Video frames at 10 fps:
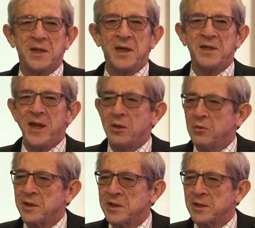
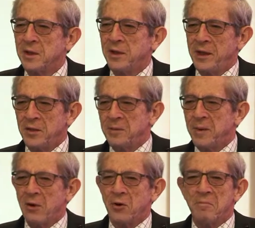equals Indian
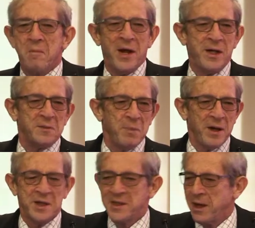power minus
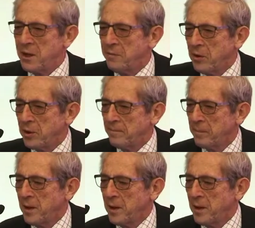Pakistani power.